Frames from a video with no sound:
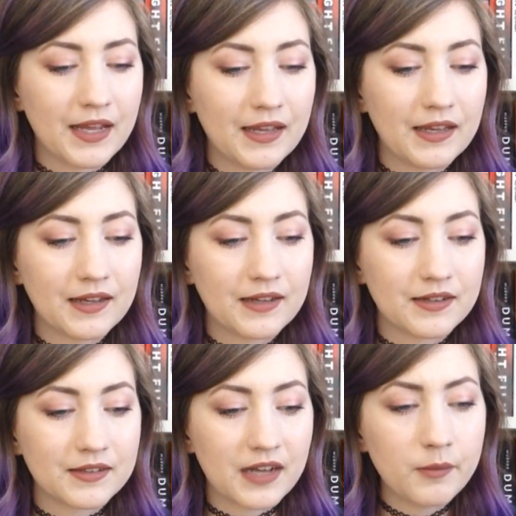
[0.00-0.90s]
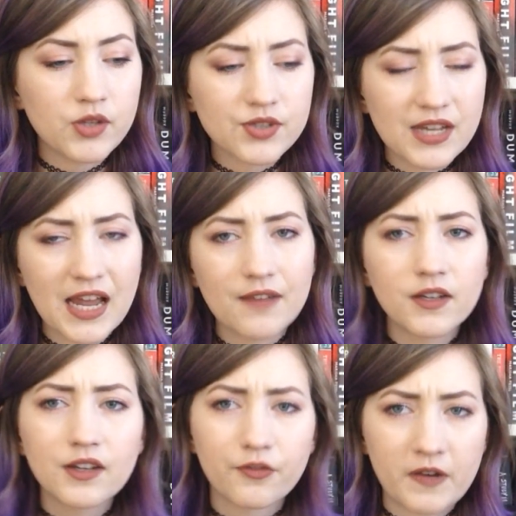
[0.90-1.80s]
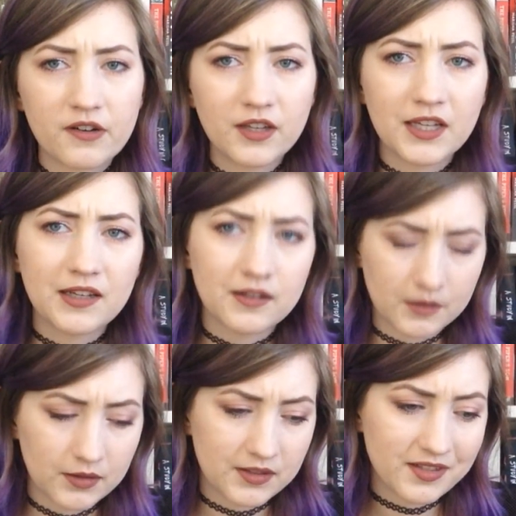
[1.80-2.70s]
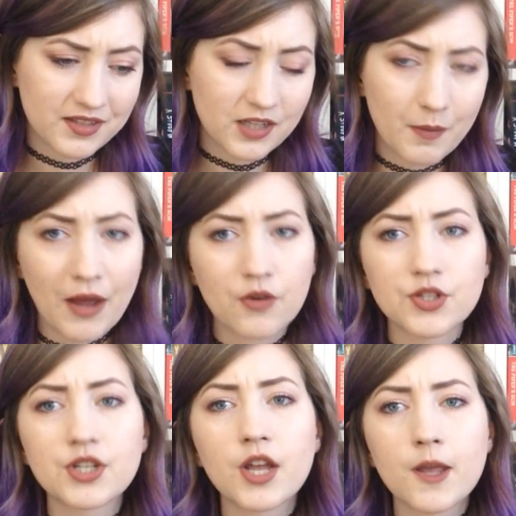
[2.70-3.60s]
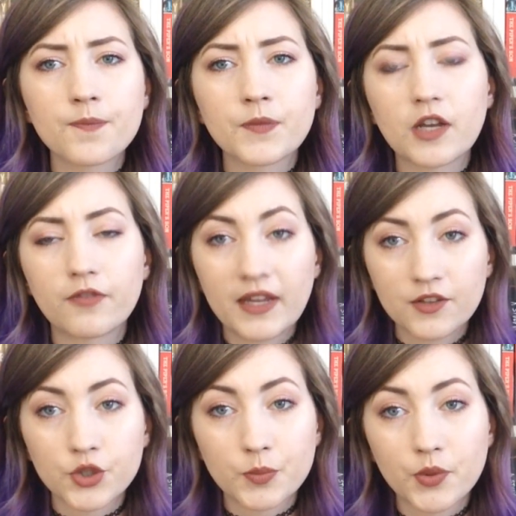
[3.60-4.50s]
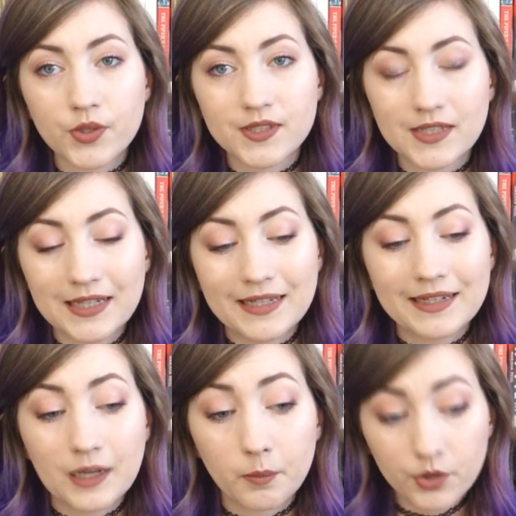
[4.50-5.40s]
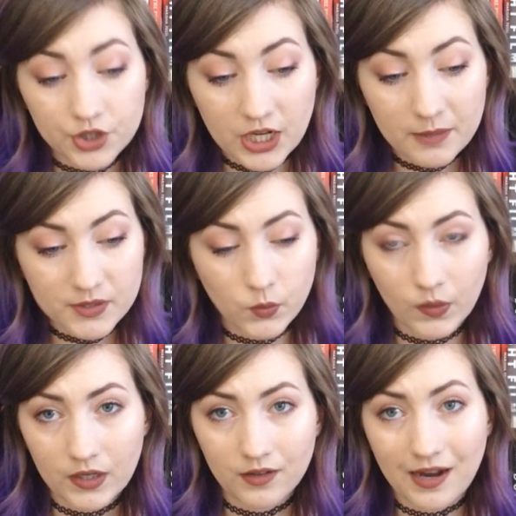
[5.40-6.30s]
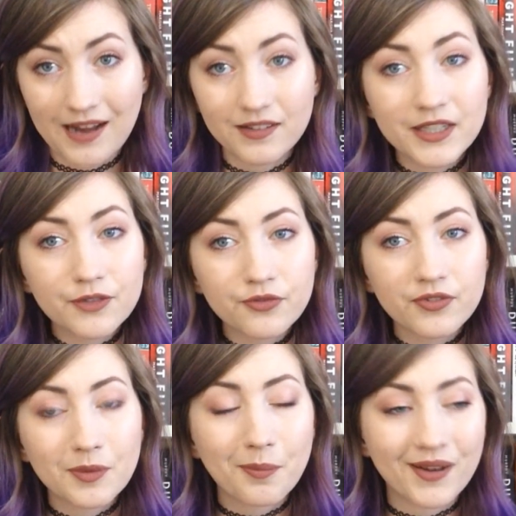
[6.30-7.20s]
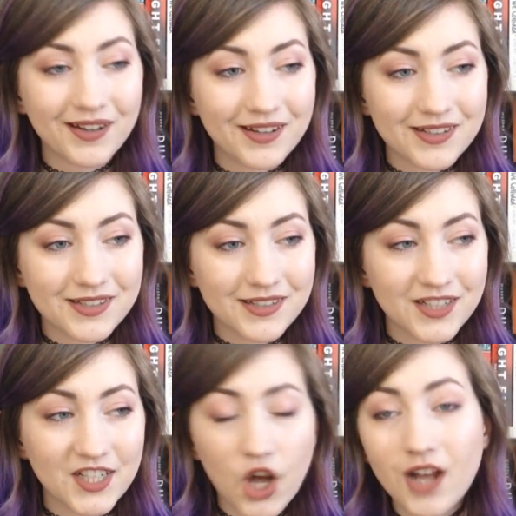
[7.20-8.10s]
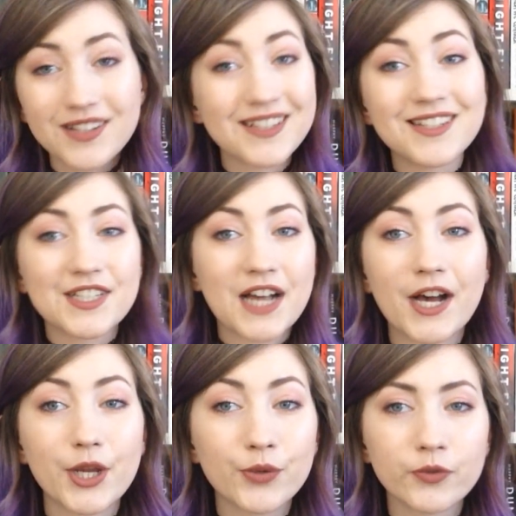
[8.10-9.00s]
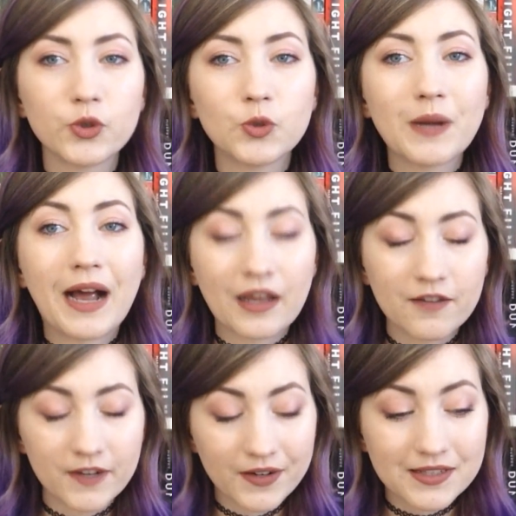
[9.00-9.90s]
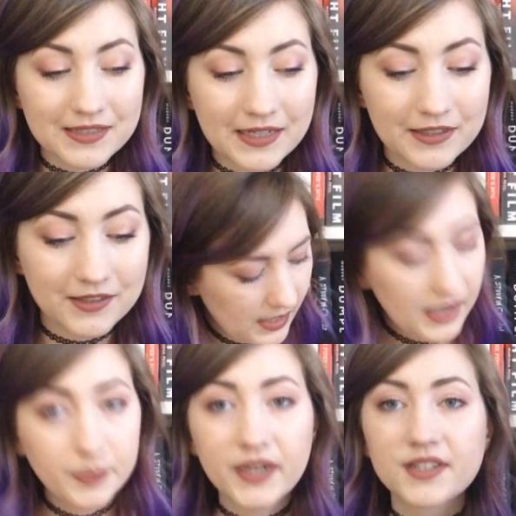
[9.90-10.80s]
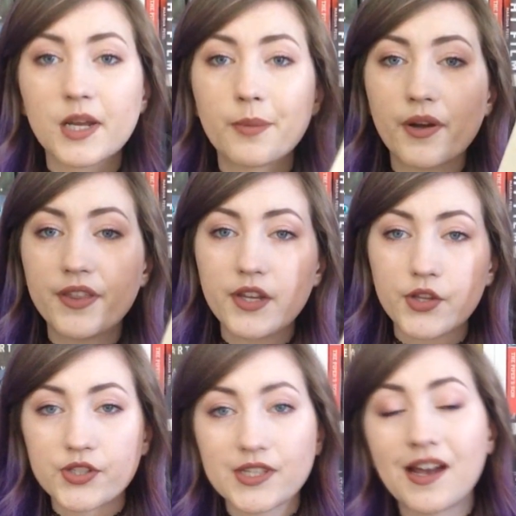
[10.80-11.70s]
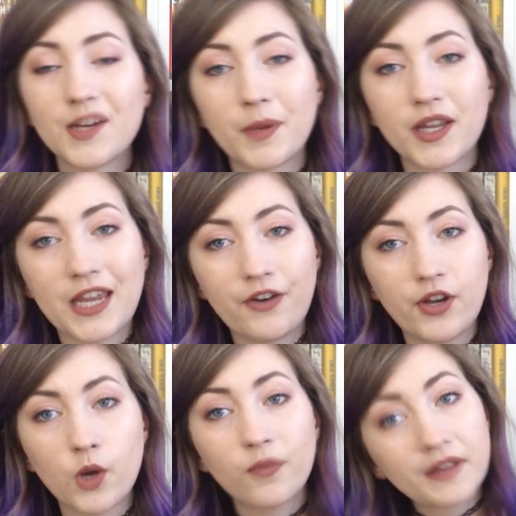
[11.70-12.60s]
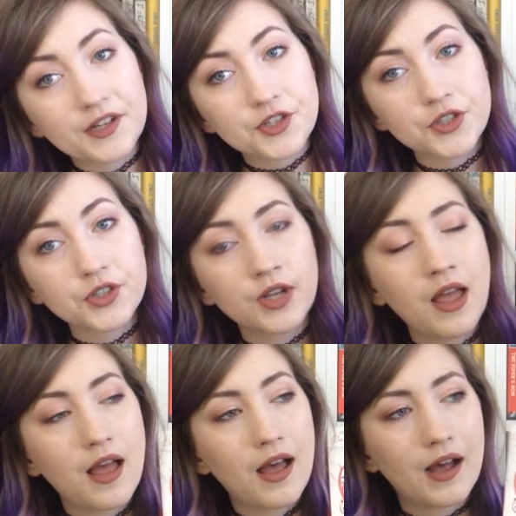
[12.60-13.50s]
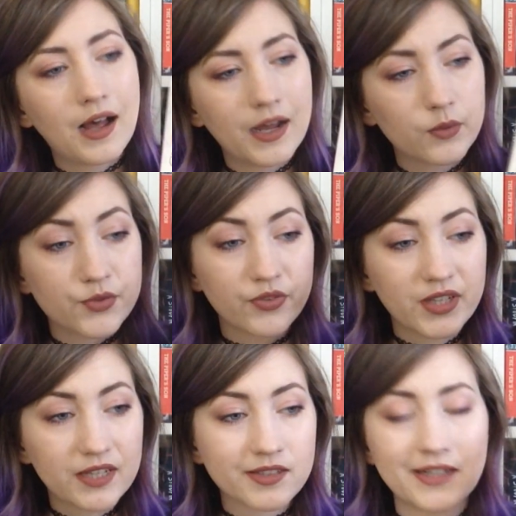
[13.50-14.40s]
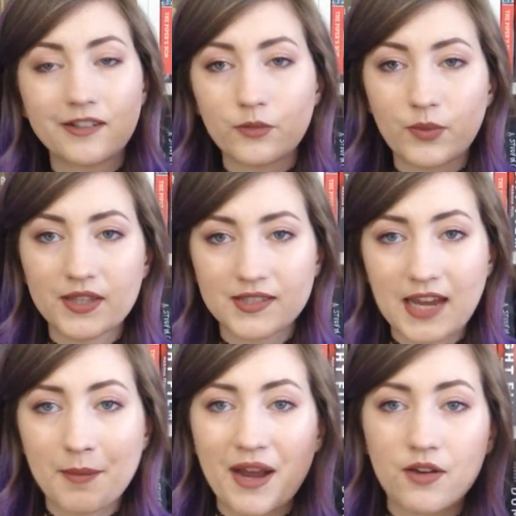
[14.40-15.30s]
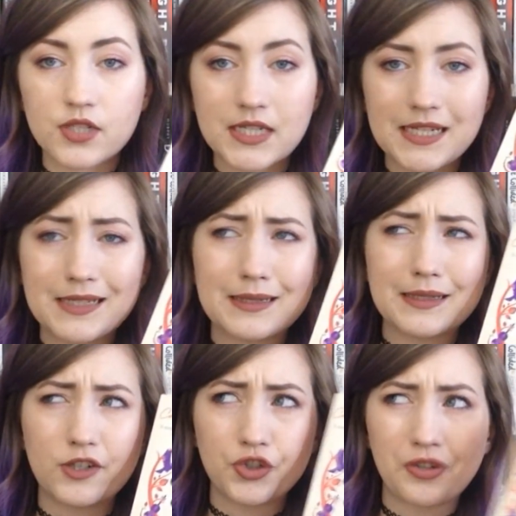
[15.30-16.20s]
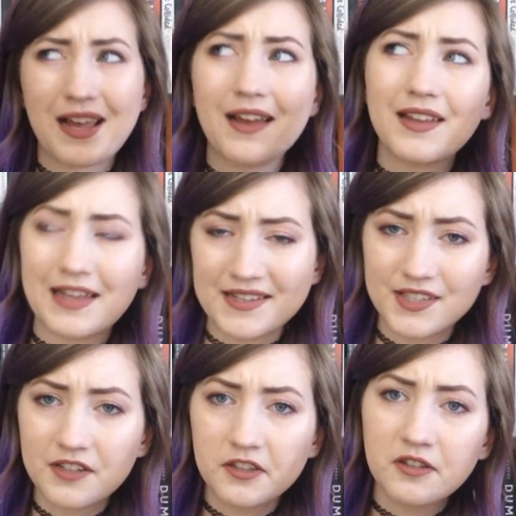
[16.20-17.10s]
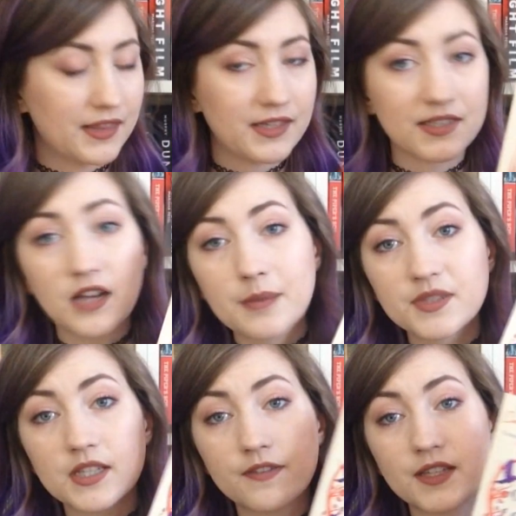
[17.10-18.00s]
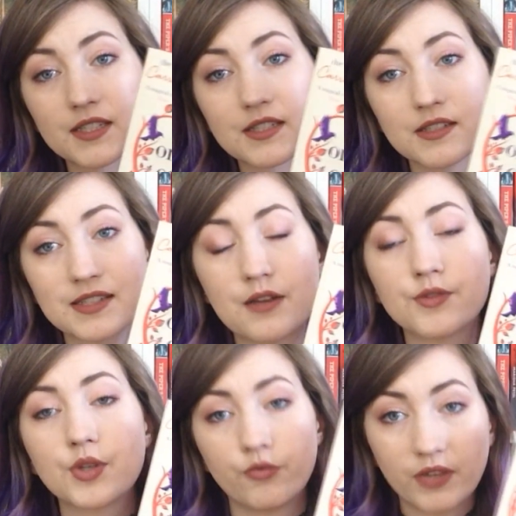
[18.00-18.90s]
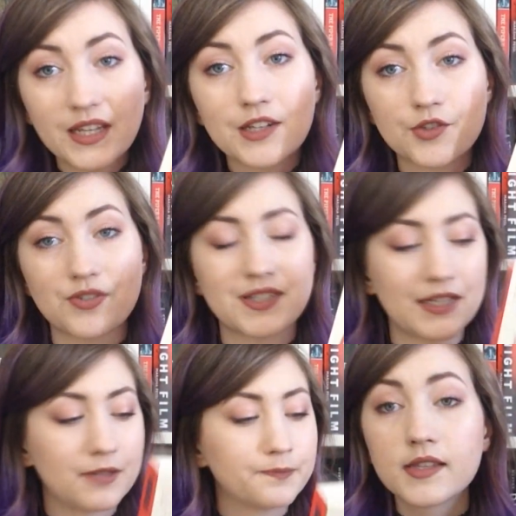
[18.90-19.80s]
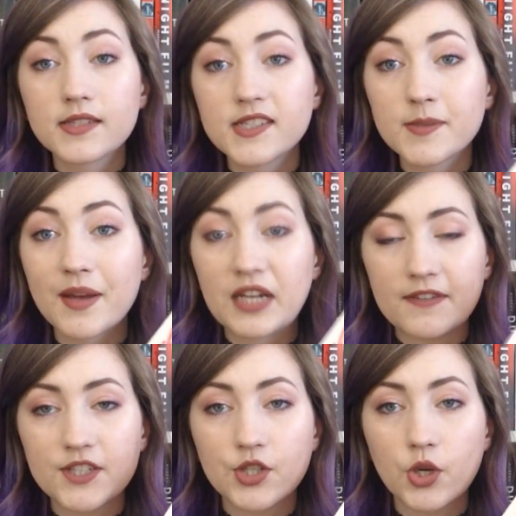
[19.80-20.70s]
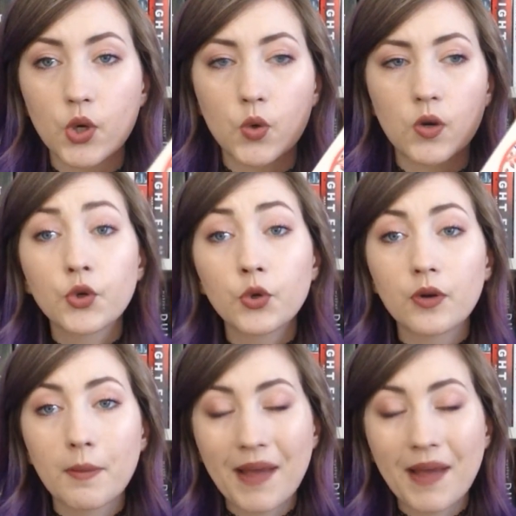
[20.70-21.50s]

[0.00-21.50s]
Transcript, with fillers: and I'm used to having a fairly decent amount of English books in bookshops where I live, but not an entire room. I got very excited. I picked up On the Other Side by Carrie Hope Fletcher. I was really excited when this came out in July last year. The synopsis of this sounds really interesting. This is about Evie Snow, who